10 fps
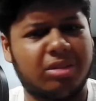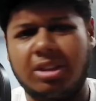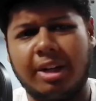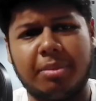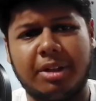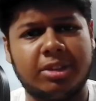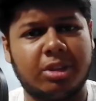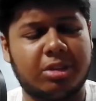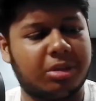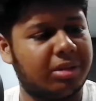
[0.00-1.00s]
30 minutes
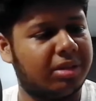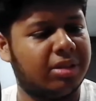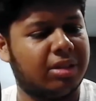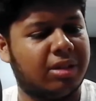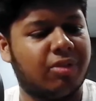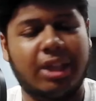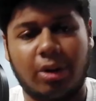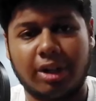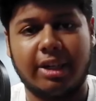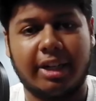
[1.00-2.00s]
or so without
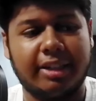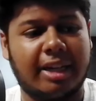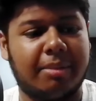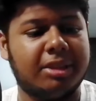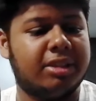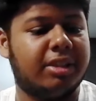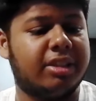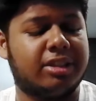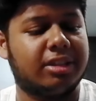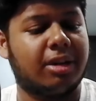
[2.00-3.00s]
it getting damaged.
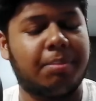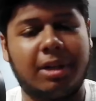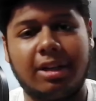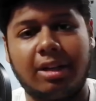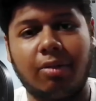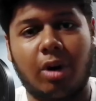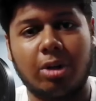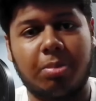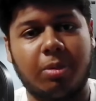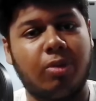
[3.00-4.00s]
It's completely
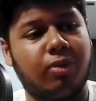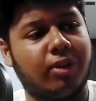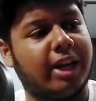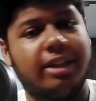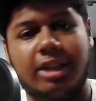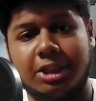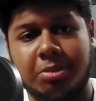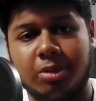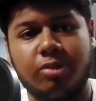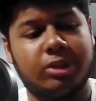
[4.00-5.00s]
waterproof and
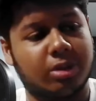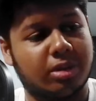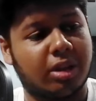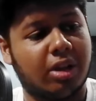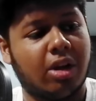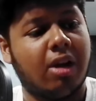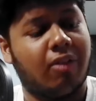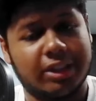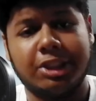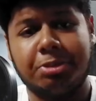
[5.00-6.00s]
dustproof. So,
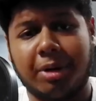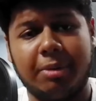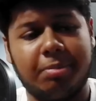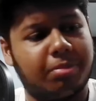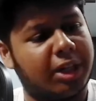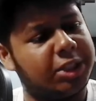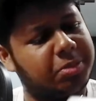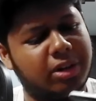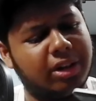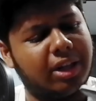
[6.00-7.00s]
for this price
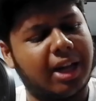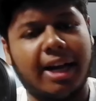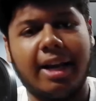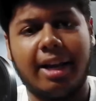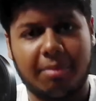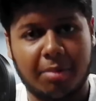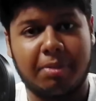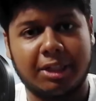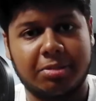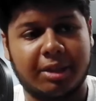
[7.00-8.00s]
point, I am
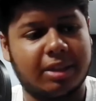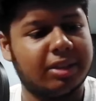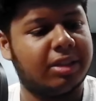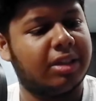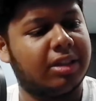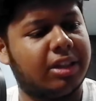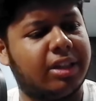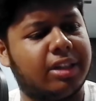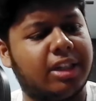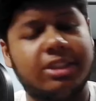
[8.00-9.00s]
impressed by this.
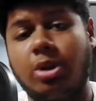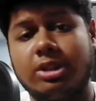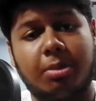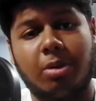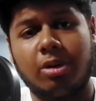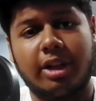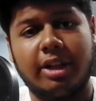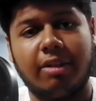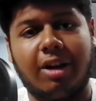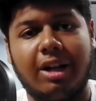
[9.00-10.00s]
It does not support
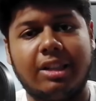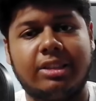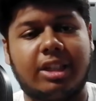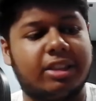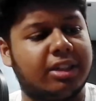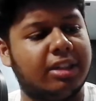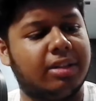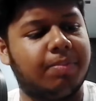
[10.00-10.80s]
any wireless charging